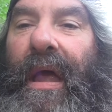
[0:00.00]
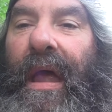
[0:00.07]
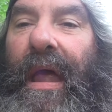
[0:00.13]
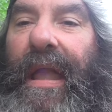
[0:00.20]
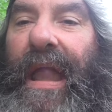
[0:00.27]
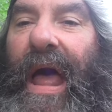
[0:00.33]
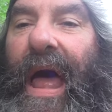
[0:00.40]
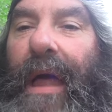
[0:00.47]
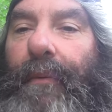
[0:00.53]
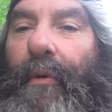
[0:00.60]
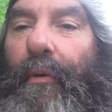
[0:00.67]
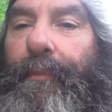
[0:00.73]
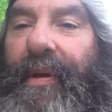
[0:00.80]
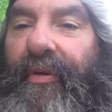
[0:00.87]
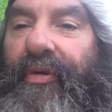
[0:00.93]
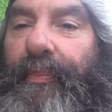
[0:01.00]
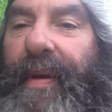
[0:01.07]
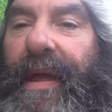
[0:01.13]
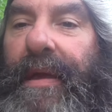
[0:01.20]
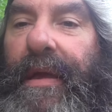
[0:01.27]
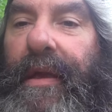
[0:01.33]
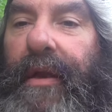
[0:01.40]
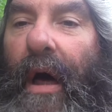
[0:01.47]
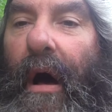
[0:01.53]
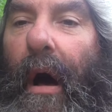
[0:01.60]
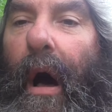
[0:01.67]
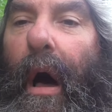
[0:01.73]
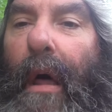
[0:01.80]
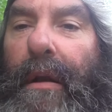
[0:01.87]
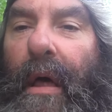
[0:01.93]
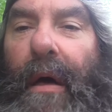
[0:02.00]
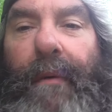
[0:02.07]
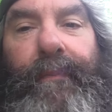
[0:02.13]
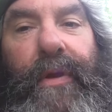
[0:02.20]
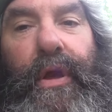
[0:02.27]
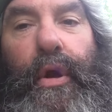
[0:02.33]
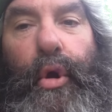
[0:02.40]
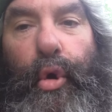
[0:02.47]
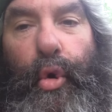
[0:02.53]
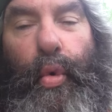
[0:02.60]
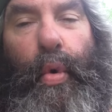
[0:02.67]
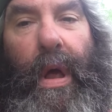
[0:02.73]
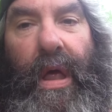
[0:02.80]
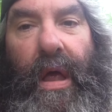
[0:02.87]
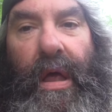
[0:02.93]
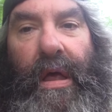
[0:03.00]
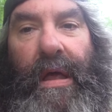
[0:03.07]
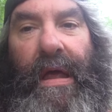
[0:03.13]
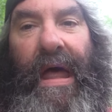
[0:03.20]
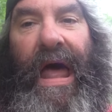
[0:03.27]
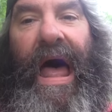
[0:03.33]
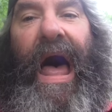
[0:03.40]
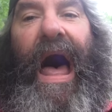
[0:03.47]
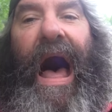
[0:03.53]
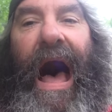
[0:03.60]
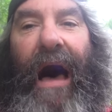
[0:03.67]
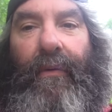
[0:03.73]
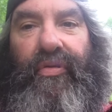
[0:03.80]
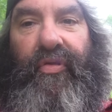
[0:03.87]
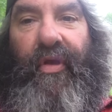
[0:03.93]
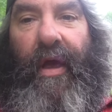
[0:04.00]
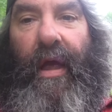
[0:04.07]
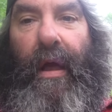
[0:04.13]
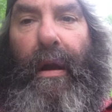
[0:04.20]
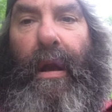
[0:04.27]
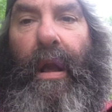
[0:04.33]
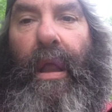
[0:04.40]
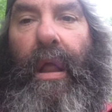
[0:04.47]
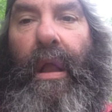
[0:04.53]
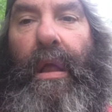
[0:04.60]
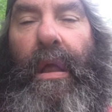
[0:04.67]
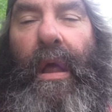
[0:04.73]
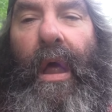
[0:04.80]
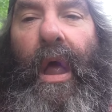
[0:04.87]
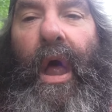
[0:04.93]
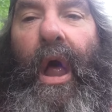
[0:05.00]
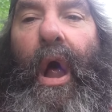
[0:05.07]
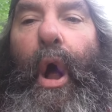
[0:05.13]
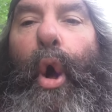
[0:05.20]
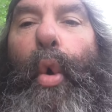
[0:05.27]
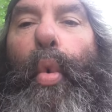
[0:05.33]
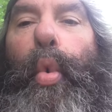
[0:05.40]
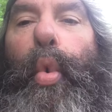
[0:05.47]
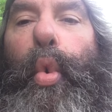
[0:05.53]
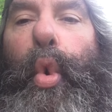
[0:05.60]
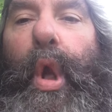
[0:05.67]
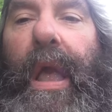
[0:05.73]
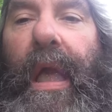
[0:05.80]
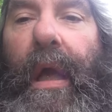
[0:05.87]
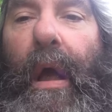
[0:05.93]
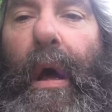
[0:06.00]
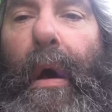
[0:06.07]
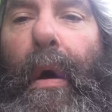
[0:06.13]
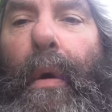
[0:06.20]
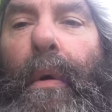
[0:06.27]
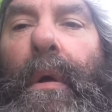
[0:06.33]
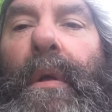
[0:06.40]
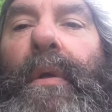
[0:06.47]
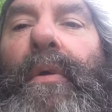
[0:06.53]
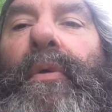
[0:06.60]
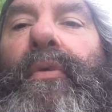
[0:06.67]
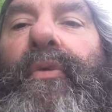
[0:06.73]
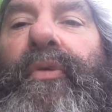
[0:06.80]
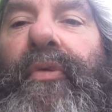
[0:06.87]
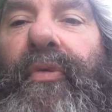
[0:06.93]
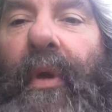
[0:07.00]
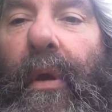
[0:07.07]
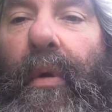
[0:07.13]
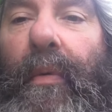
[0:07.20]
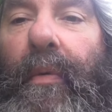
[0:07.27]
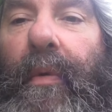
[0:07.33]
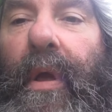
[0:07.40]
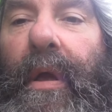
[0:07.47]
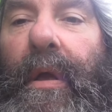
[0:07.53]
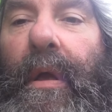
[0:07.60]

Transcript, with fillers: And I will be speaking to all of you out there real soon.